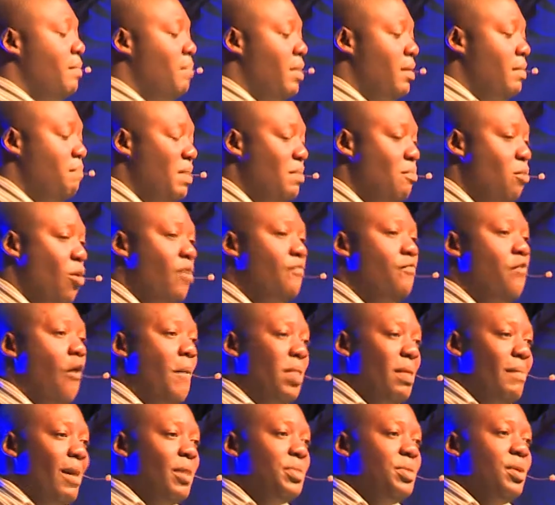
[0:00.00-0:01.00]
be more
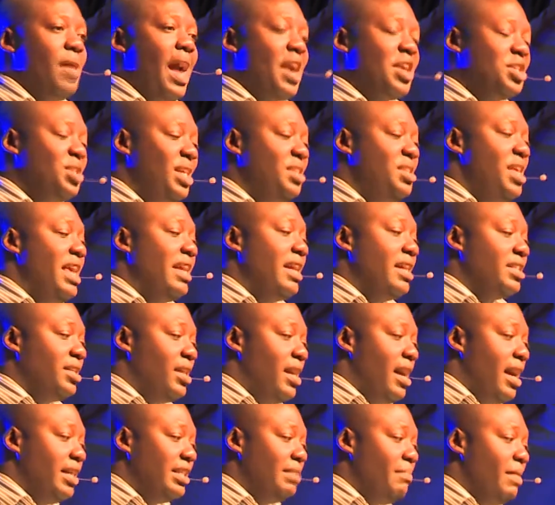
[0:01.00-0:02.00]
informed about the actions they take as
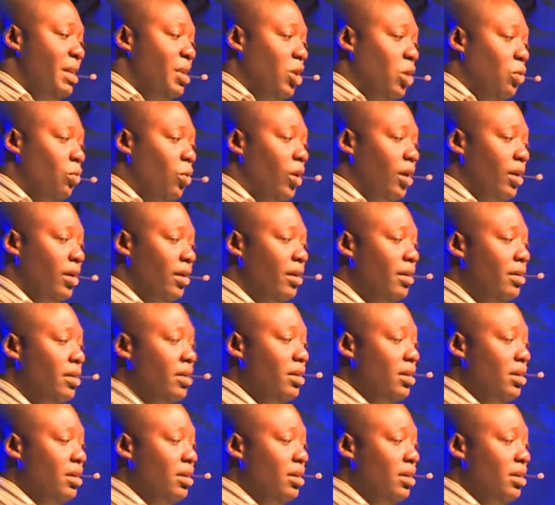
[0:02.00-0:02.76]
a, as a medical worker.